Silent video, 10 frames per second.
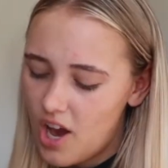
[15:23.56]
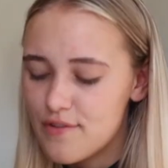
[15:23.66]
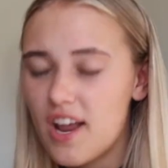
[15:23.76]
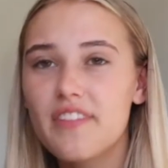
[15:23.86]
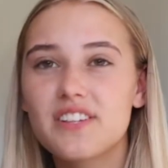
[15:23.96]
But
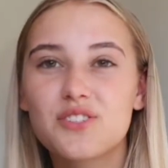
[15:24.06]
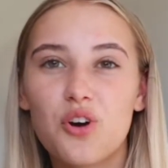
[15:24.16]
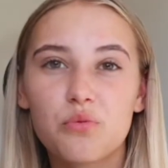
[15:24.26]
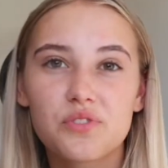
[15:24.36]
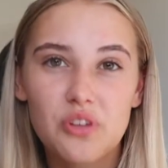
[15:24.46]
like this
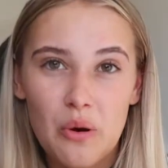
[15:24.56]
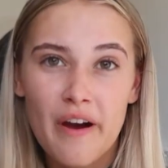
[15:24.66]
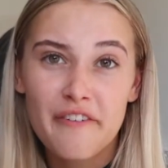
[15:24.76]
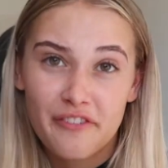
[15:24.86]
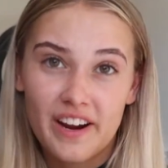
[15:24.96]
song was so
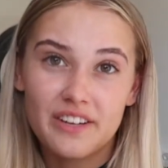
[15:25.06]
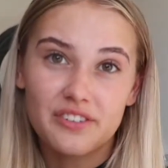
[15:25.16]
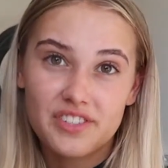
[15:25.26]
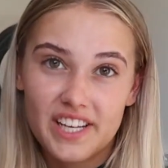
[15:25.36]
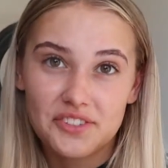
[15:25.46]
overrated
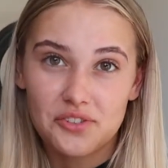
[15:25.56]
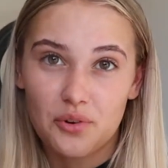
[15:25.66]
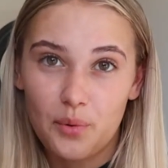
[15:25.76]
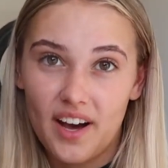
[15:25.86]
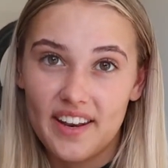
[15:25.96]
on
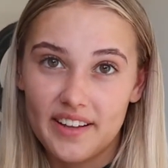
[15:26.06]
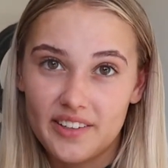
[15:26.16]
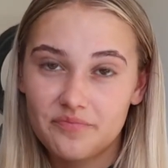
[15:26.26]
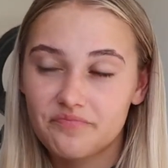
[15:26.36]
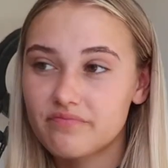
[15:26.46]
TikTok, weren't it?